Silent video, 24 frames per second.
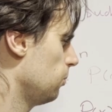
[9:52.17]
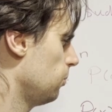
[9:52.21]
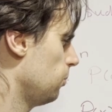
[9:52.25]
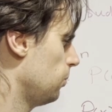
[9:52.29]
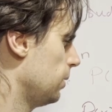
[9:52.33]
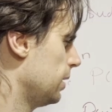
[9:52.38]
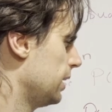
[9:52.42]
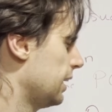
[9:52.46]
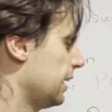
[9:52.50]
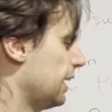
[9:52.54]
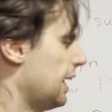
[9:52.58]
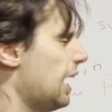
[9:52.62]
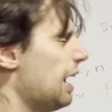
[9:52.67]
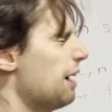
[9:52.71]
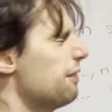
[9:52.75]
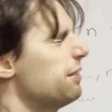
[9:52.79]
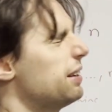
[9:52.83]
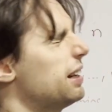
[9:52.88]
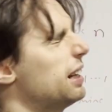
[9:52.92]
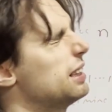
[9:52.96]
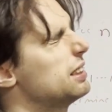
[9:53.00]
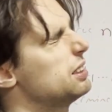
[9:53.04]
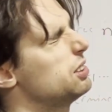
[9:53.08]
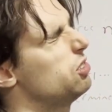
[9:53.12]
We can have
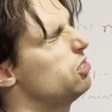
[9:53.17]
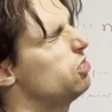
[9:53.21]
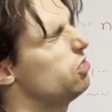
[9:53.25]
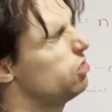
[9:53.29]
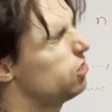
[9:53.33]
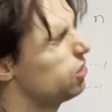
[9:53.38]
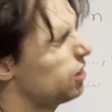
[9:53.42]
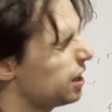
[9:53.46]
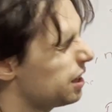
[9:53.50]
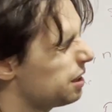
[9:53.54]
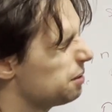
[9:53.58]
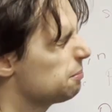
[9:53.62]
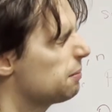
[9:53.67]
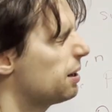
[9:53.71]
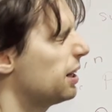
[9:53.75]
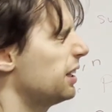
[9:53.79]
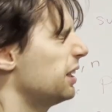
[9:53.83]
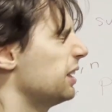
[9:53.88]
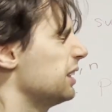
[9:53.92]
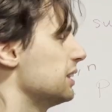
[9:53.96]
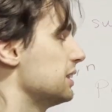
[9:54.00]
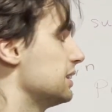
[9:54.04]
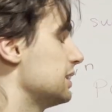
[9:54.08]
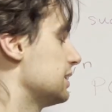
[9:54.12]
it as j
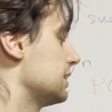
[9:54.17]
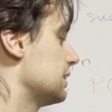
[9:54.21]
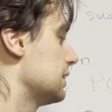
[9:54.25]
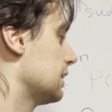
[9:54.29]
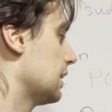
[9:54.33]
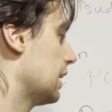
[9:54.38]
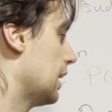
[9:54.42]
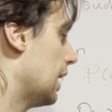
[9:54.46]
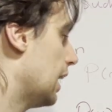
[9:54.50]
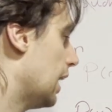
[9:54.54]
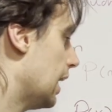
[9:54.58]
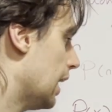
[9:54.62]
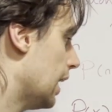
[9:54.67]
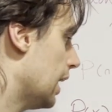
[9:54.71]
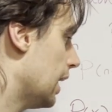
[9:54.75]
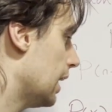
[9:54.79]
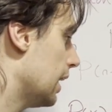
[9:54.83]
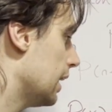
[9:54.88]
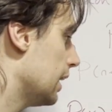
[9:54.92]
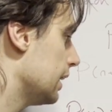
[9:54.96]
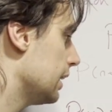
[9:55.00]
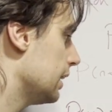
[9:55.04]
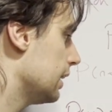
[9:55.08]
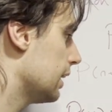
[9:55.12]
minus
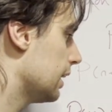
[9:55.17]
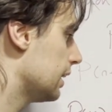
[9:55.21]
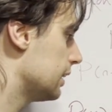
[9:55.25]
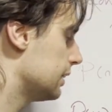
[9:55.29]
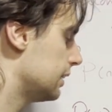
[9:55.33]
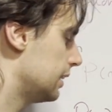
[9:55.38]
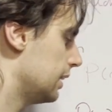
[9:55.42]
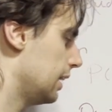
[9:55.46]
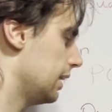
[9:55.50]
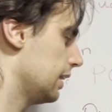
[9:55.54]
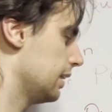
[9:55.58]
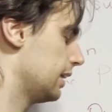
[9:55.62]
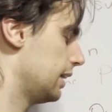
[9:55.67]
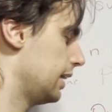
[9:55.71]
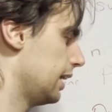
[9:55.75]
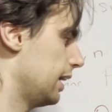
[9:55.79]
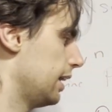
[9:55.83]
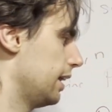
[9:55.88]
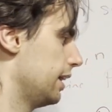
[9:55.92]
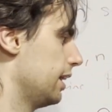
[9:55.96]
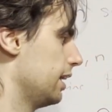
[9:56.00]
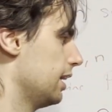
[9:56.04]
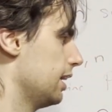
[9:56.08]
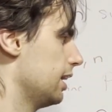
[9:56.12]
I and then
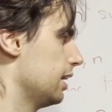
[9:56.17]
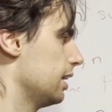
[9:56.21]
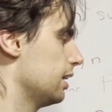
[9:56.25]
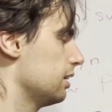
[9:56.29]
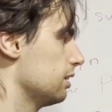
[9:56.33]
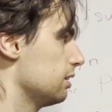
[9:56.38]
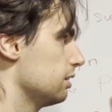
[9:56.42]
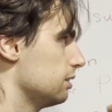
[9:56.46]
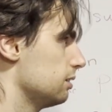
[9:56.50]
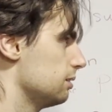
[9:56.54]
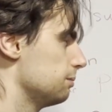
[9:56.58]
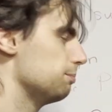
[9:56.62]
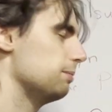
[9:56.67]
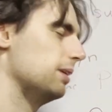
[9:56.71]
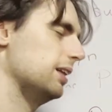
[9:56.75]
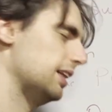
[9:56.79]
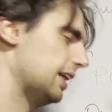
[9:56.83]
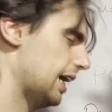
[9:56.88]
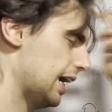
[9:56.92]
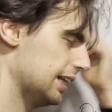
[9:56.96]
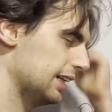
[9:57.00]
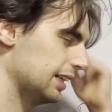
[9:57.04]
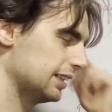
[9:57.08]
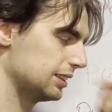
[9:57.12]
get, but
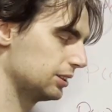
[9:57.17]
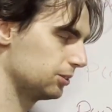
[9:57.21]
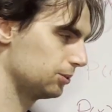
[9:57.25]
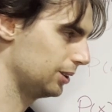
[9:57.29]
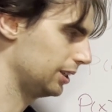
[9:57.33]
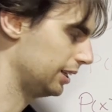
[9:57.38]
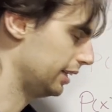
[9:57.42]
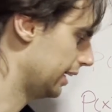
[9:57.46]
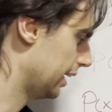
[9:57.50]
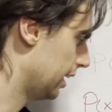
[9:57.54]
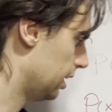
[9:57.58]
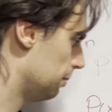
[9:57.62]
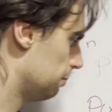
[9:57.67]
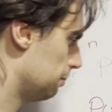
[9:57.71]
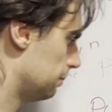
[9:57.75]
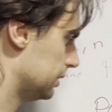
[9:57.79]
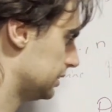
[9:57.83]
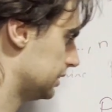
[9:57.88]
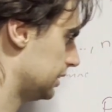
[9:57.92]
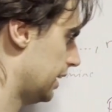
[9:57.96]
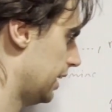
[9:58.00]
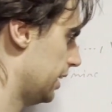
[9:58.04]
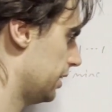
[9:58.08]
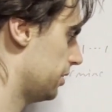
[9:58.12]
that doesn't really help
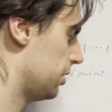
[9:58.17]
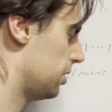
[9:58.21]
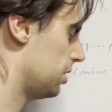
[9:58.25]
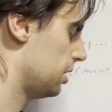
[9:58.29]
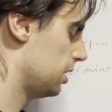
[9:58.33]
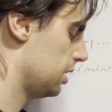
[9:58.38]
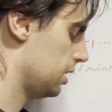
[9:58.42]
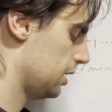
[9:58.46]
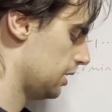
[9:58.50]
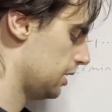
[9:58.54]
us either.